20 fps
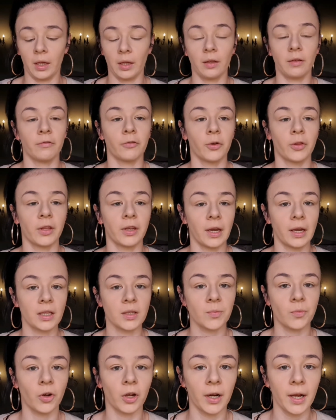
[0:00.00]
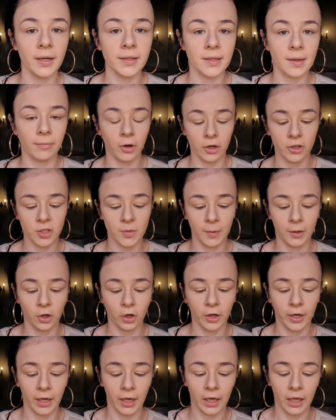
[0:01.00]
For the next product, I'm going to be
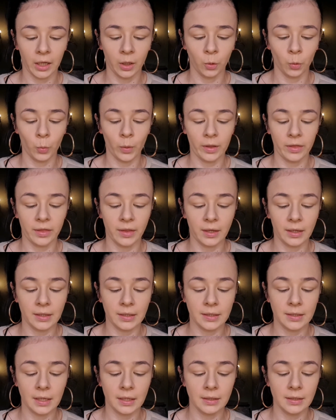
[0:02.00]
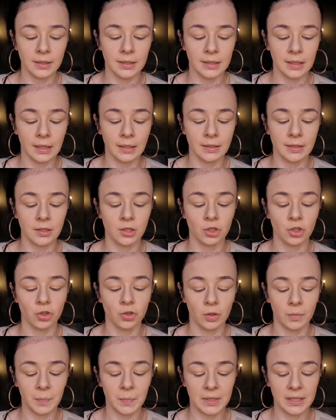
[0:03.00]
going in with the Sunset
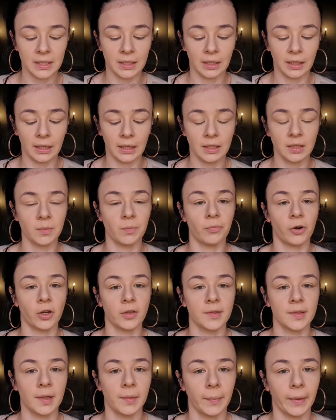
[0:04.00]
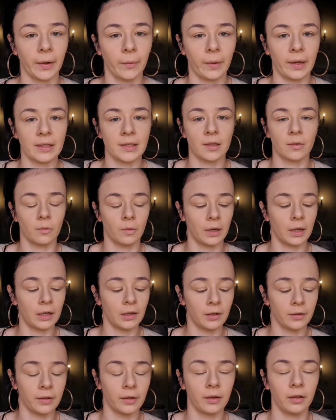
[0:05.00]
Striptease Bronzer by Wet n
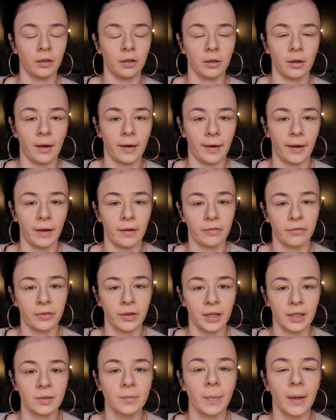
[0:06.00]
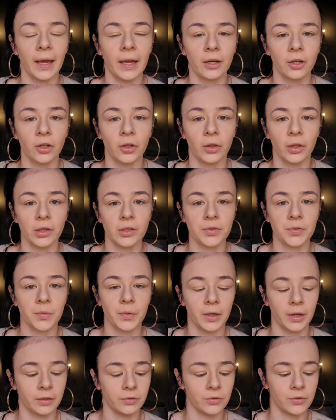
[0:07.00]
Wild. I have hit pan on this
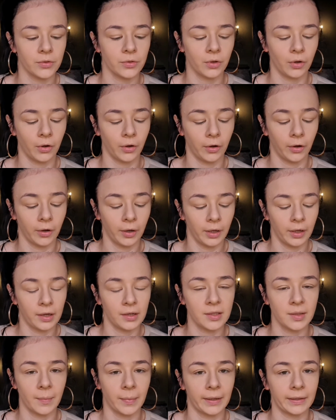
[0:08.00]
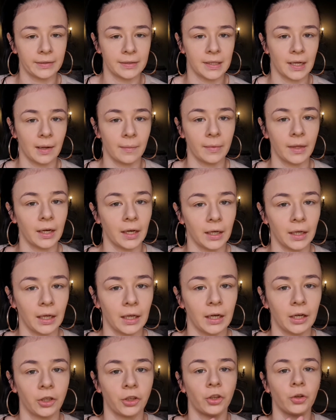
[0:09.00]
one, so it is about time that I get
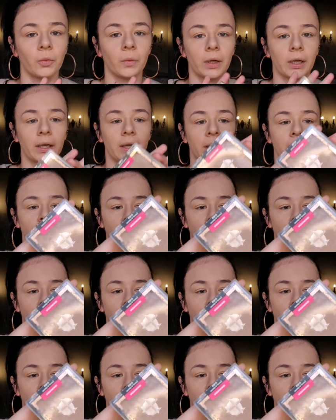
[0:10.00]
a new one,